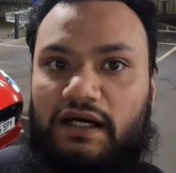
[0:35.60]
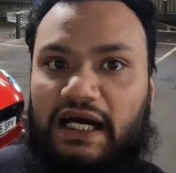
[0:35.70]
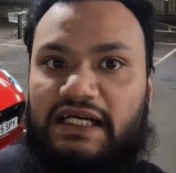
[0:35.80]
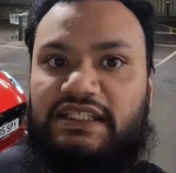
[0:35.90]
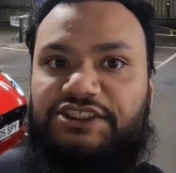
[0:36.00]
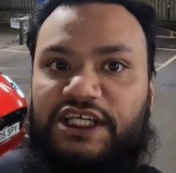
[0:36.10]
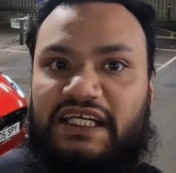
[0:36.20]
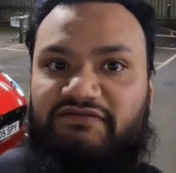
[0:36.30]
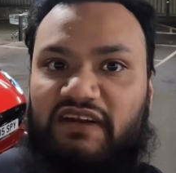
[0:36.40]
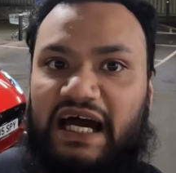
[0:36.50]
And the
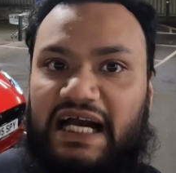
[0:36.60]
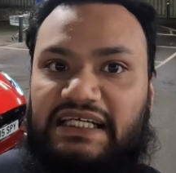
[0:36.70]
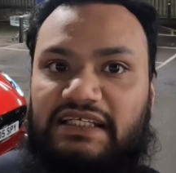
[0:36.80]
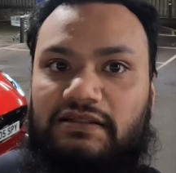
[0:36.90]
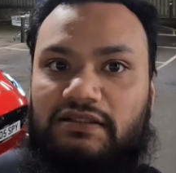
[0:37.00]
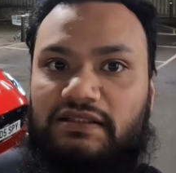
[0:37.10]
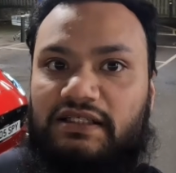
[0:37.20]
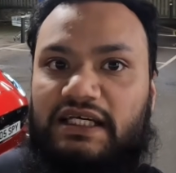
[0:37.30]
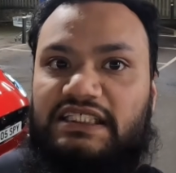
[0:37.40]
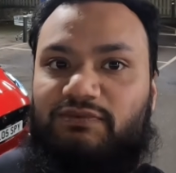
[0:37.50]
Checkered Flag
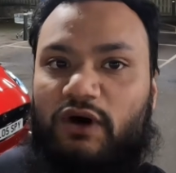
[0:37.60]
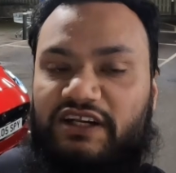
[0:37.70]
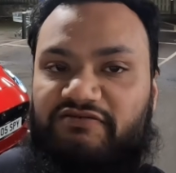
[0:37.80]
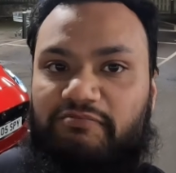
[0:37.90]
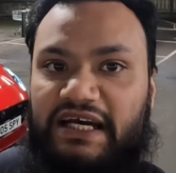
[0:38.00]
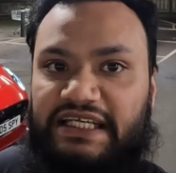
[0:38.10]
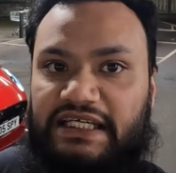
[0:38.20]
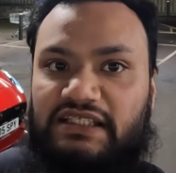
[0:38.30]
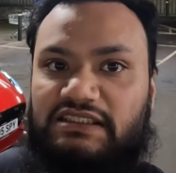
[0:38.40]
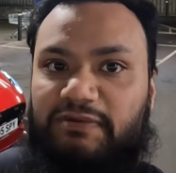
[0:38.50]
is one of
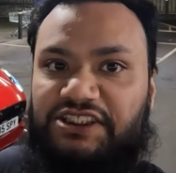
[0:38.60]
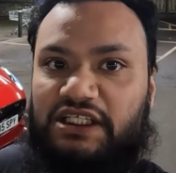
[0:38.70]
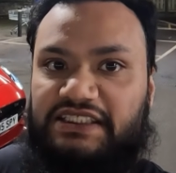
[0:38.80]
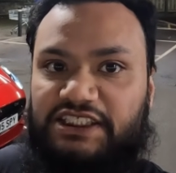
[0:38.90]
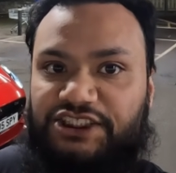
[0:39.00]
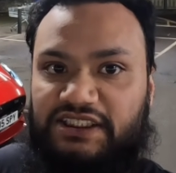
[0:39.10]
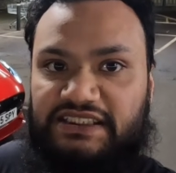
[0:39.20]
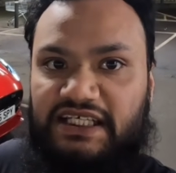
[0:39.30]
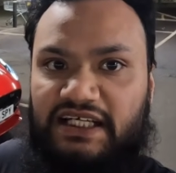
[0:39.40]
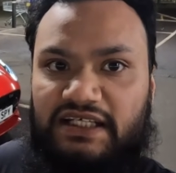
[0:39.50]
many special
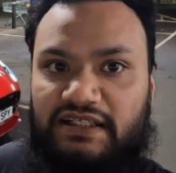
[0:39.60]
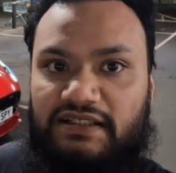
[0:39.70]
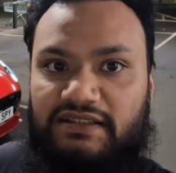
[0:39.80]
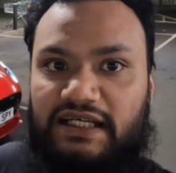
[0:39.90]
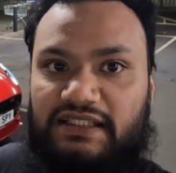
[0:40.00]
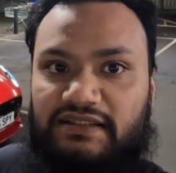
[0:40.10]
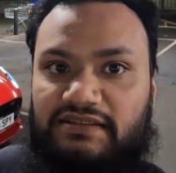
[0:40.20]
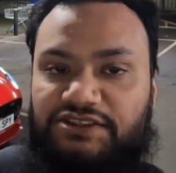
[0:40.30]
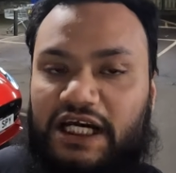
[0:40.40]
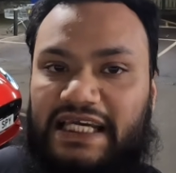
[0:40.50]
editions
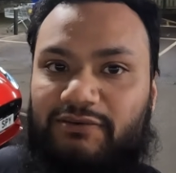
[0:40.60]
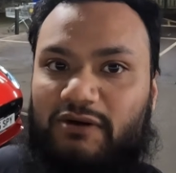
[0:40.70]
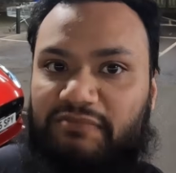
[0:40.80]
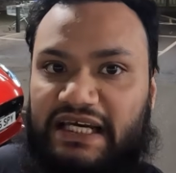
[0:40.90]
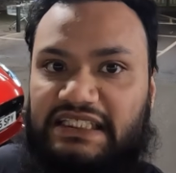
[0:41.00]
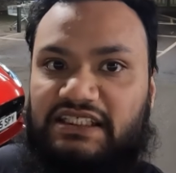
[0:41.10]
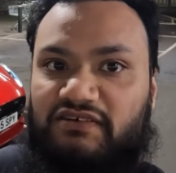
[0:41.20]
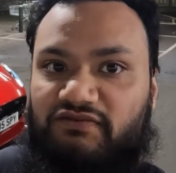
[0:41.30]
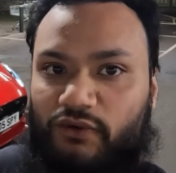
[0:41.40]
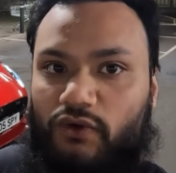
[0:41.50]
that Jaguar made
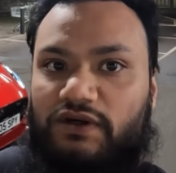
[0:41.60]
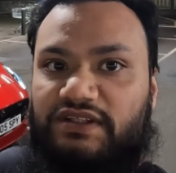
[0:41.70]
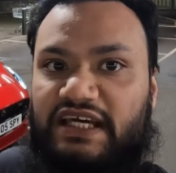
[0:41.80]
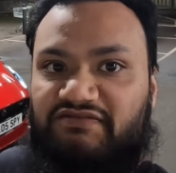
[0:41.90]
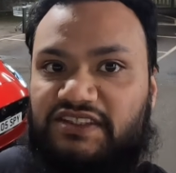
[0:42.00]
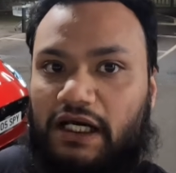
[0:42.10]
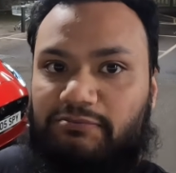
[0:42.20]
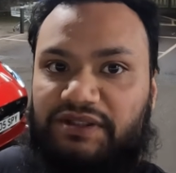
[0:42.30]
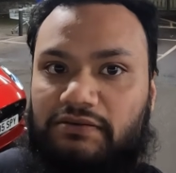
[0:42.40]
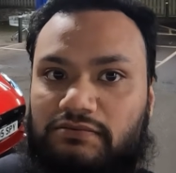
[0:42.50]
for the
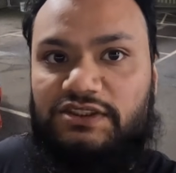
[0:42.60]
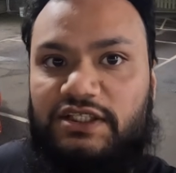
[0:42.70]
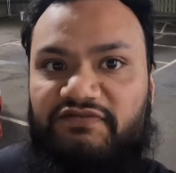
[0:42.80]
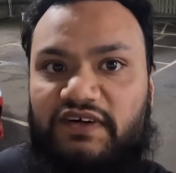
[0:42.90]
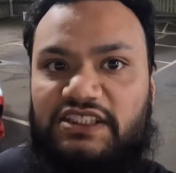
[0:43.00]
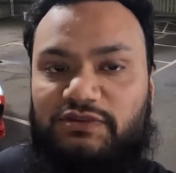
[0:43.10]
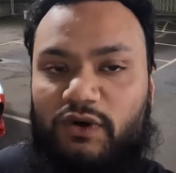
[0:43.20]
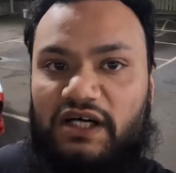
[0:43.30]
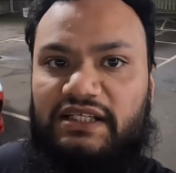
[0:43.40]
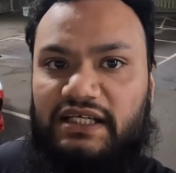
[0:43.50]
F-Type. So the first
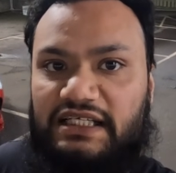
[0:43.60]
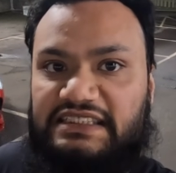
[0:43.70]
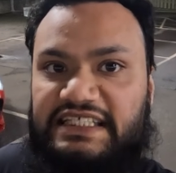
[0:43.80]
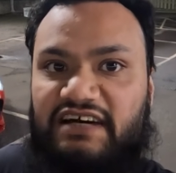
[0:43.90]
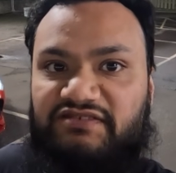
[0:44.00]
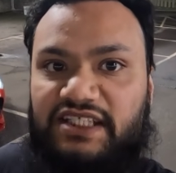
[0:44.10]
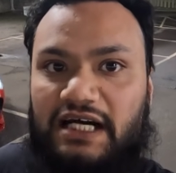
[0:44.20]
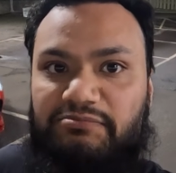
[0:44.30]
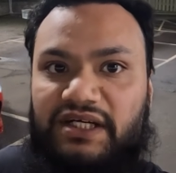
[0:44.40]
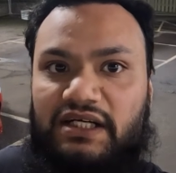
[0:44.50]
one is the
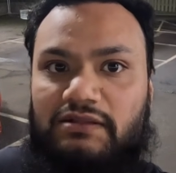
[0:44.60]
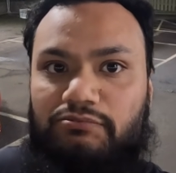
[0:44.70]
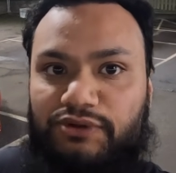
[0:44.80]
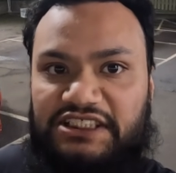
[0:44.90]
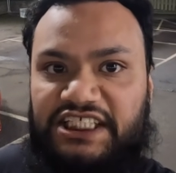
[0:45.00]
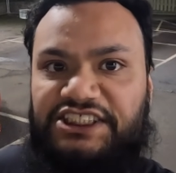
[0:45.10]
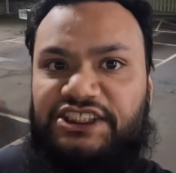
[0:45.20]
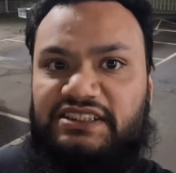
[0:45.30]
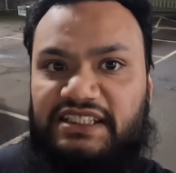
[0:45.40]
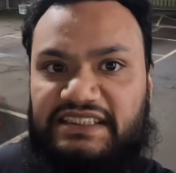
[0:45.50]
F-Type British
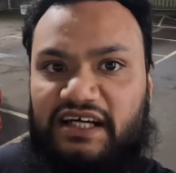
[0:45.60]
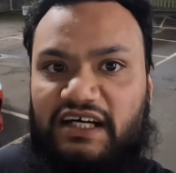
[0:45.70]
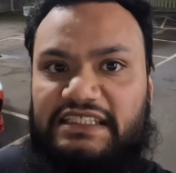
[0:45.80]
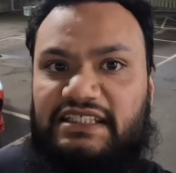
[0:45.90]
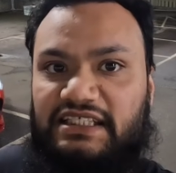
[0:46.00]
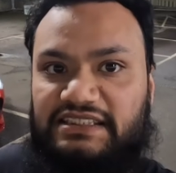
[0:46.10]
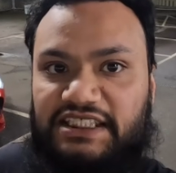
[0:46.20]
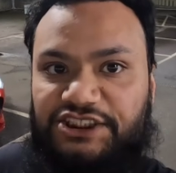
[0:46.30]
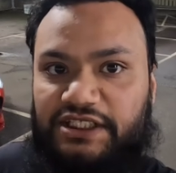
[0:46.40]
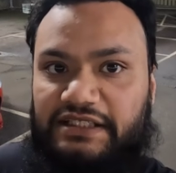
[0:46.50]
Design
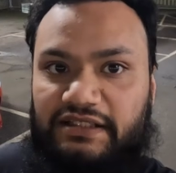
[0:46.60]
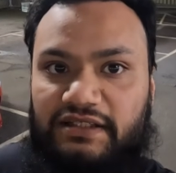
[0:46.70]
Edition,